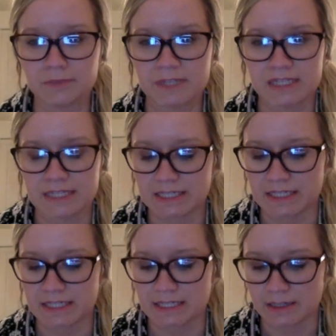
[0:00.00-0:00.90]

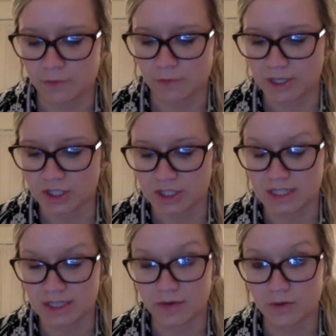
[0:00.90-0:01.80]
statistics and information and
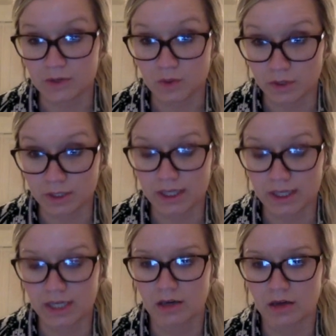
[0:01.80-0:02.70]
stuff, and it was
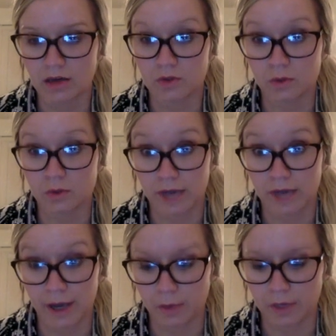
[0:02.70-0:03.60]
really
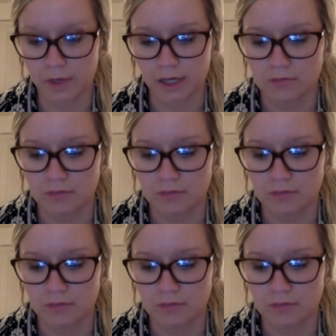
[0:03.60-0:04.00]
eye-opening.